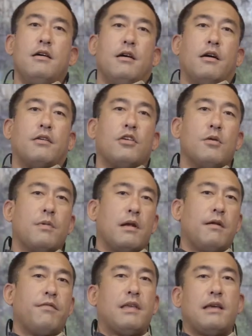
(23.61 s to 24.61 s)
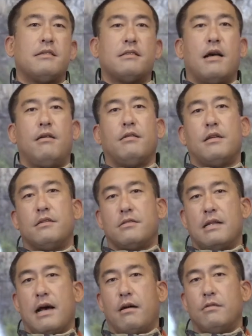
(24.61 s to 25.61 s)
Our cumulative case count
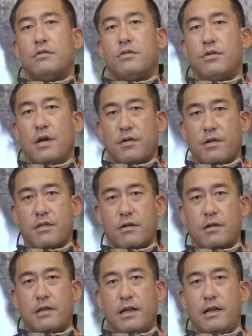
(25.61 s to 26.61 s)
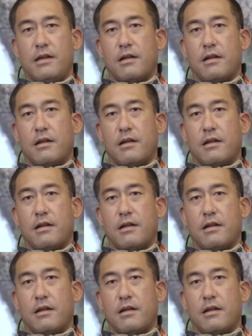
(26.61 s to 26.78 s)
is now 213,